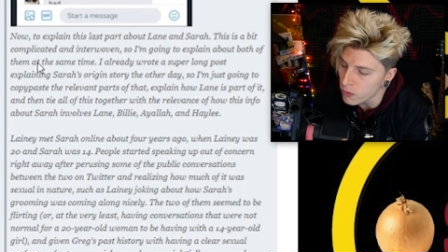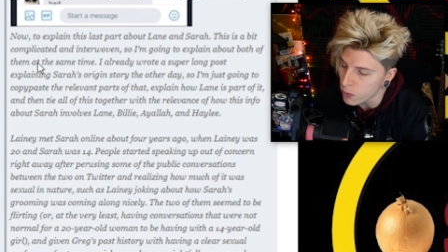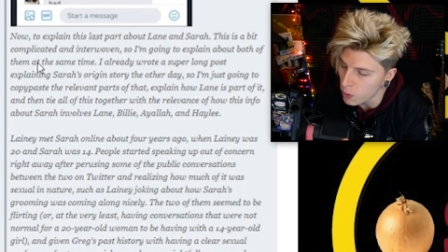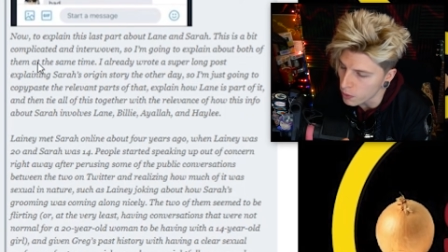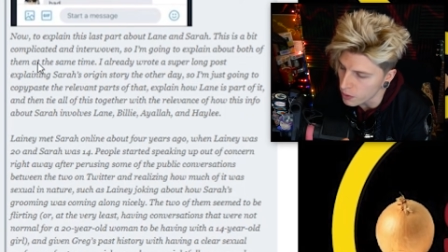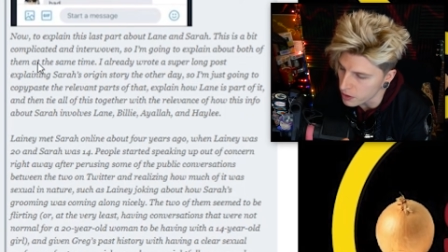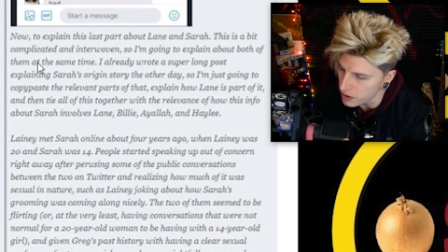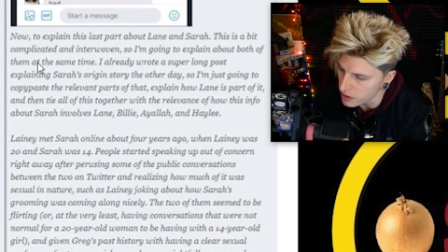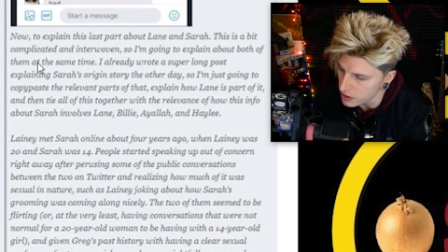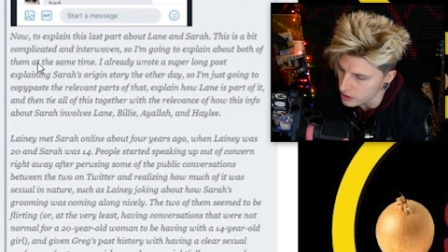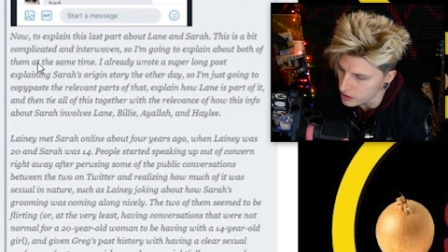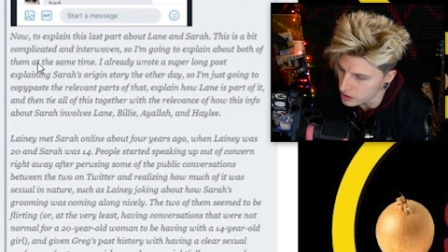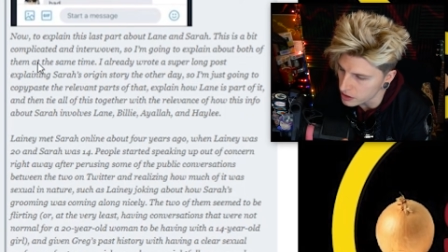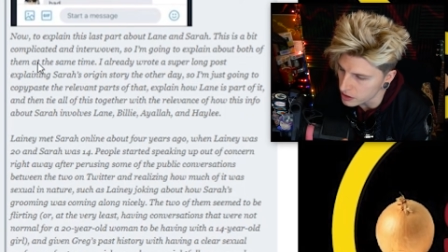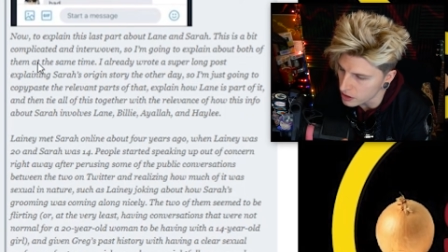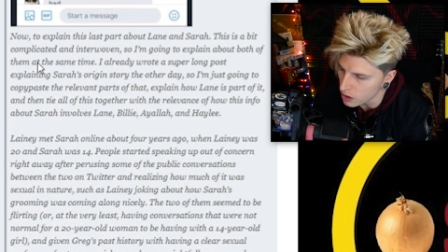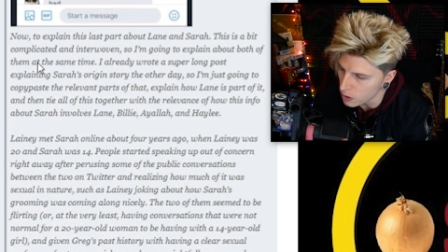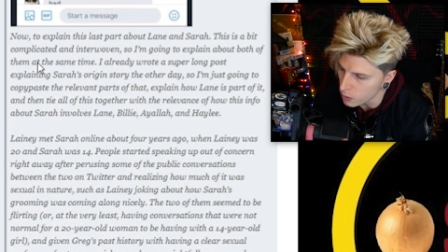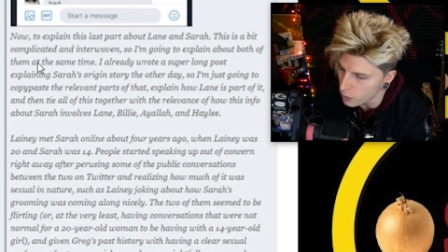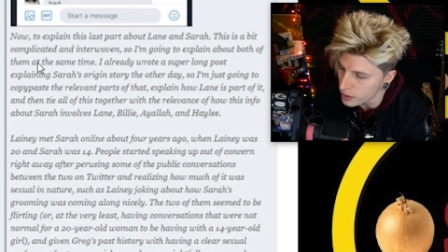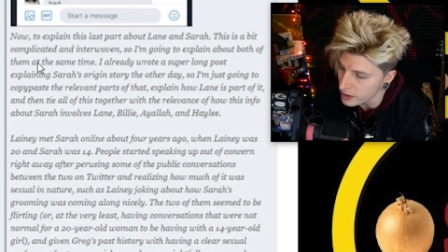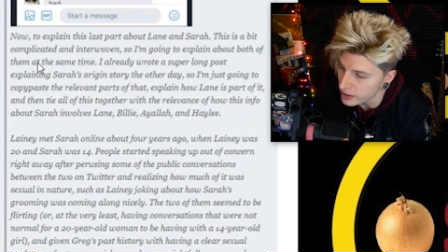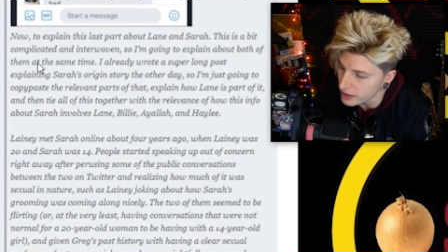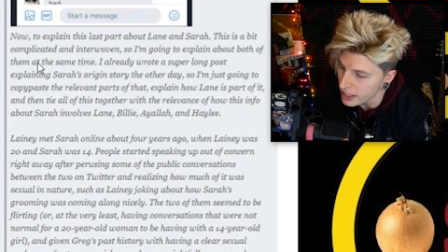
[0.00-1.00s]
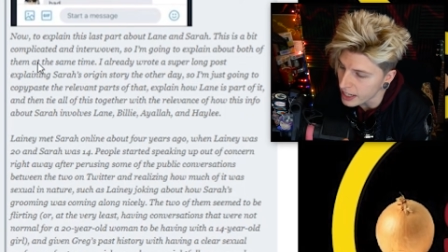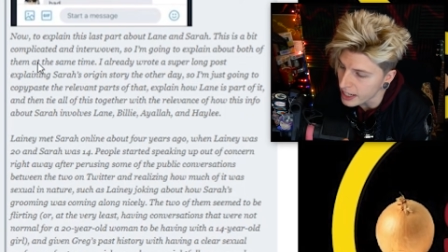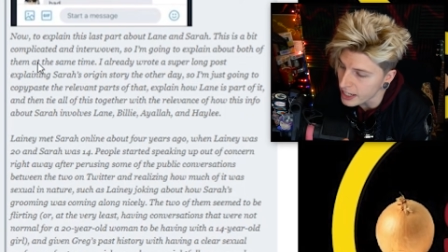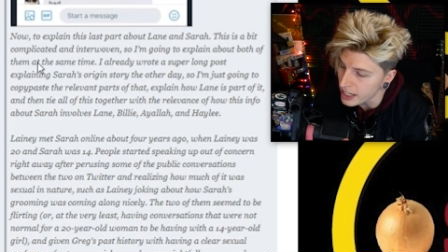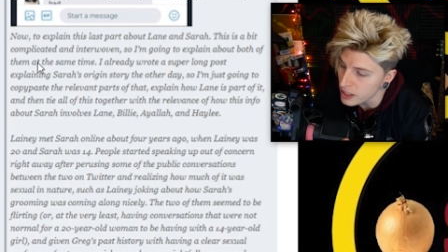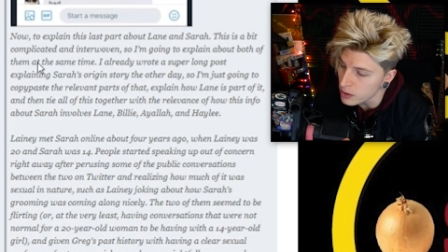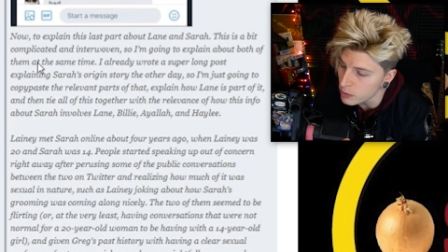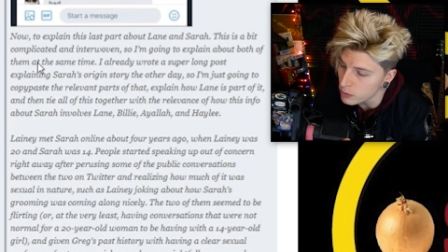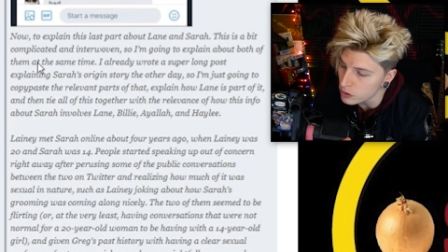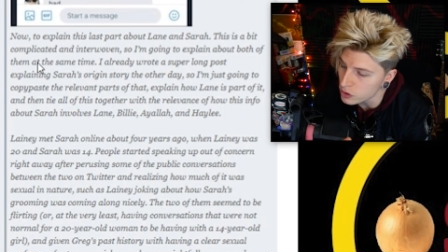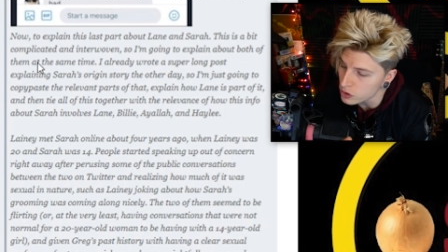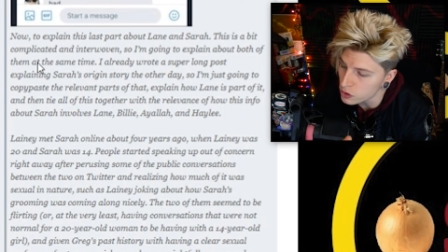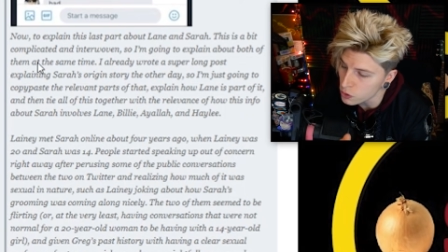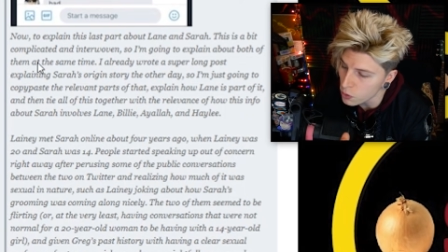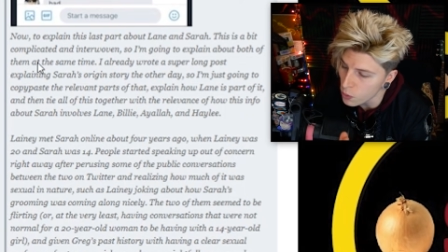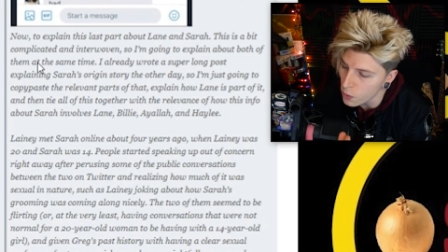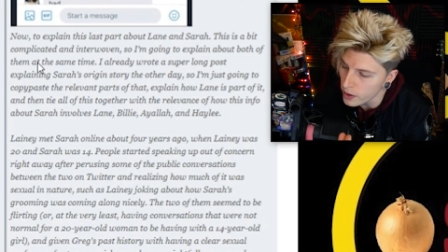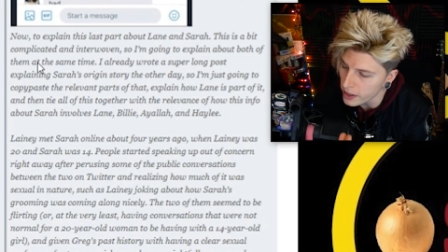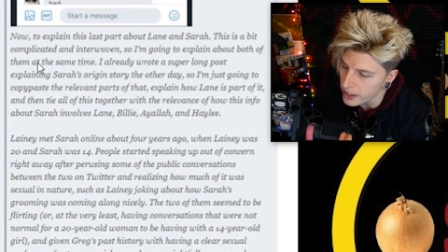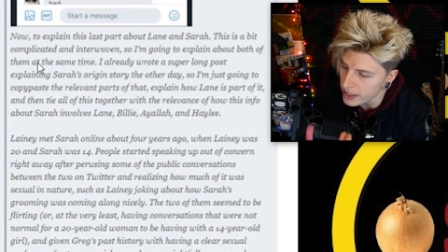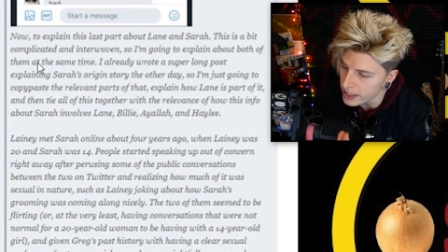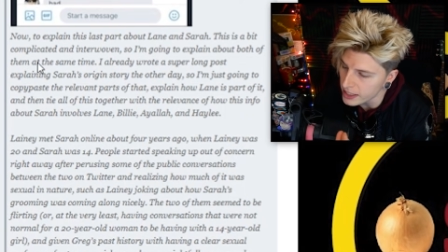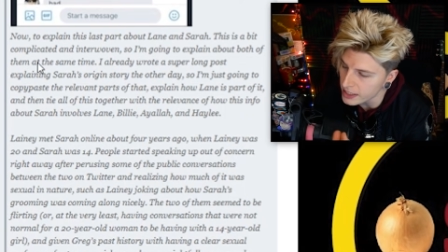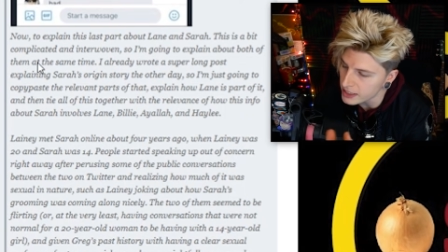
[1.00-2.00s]
four years ago when Lainey was
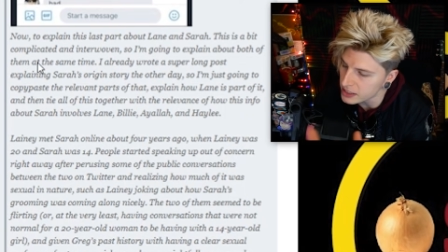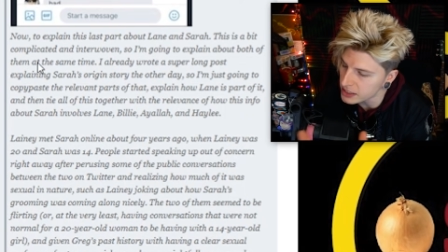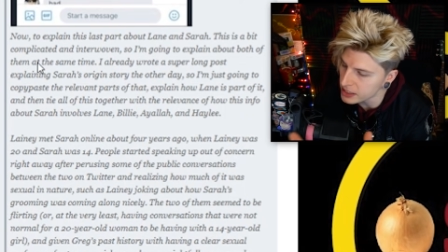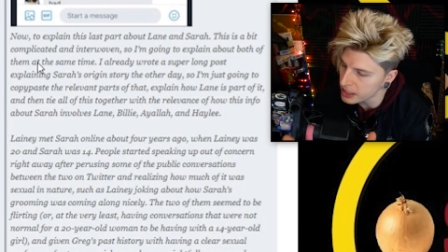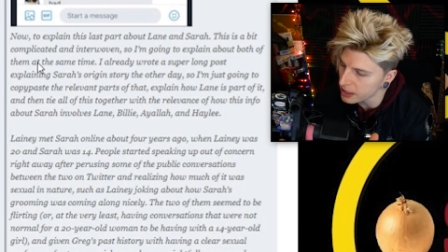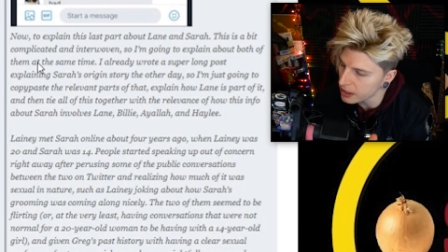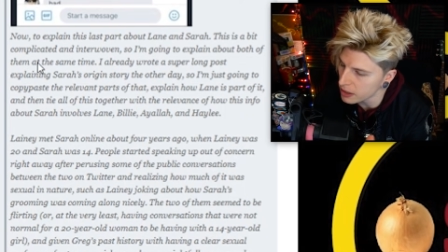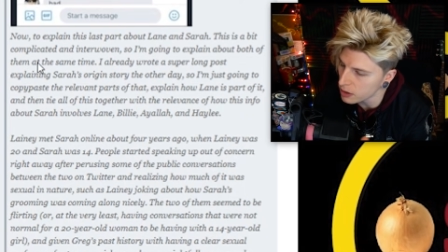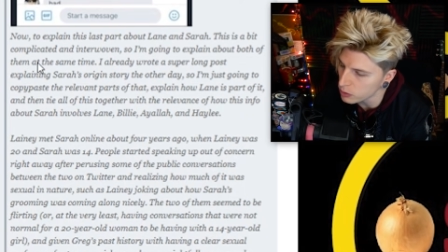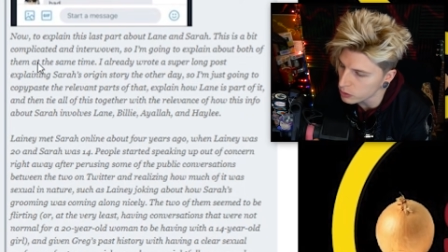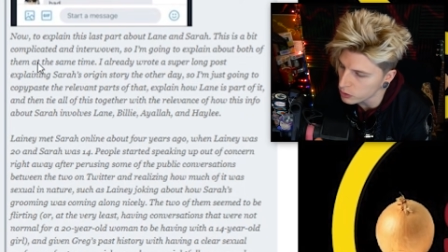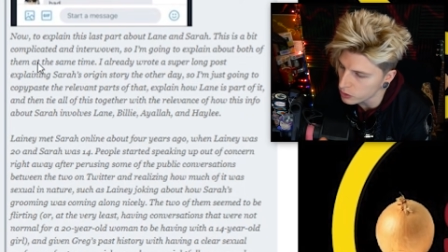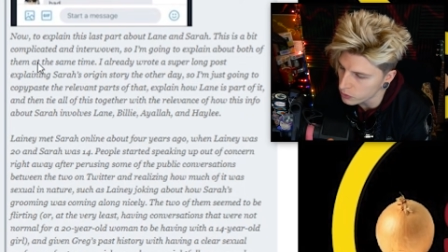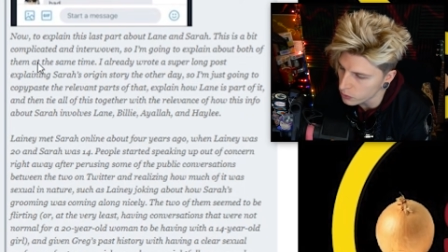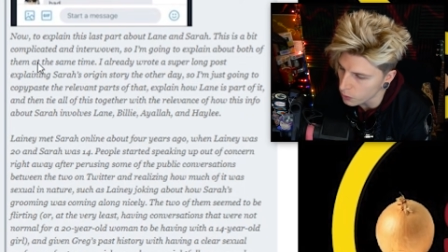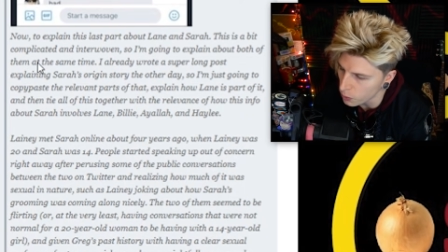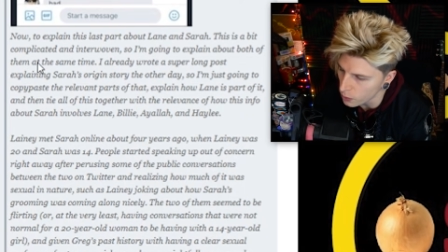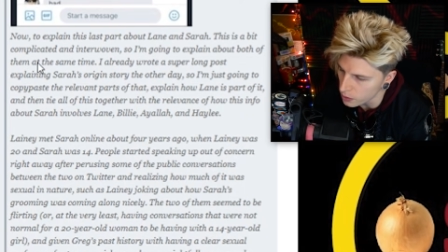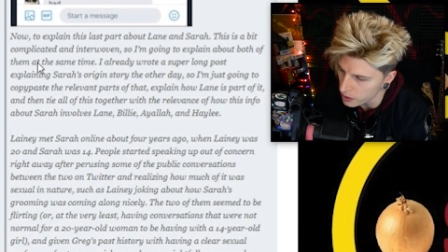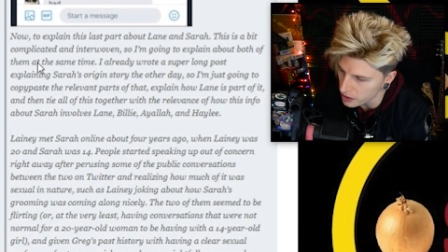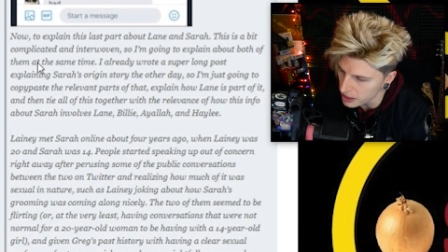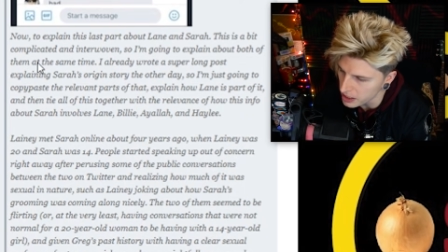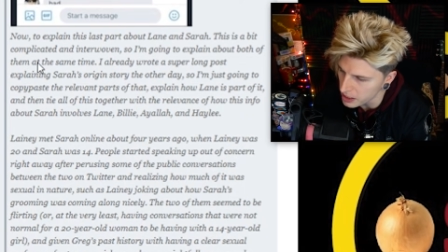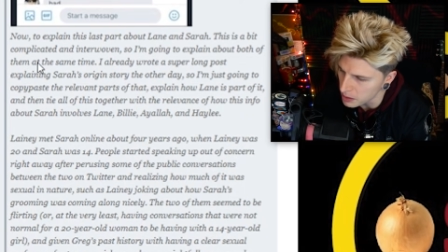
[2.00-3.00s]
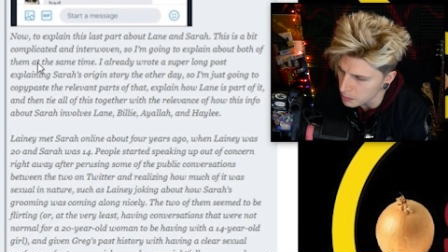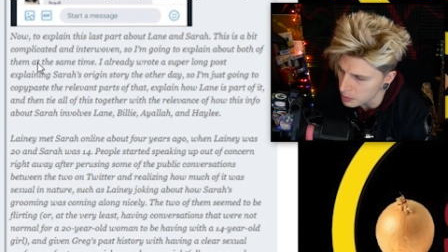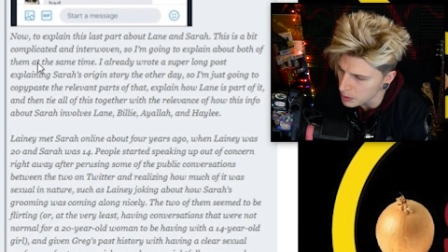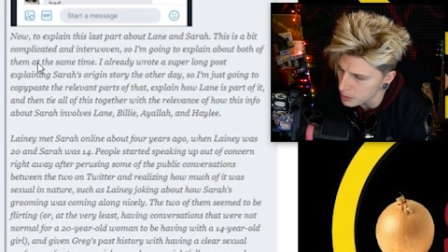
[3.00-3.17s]
20 and Sarah was 14.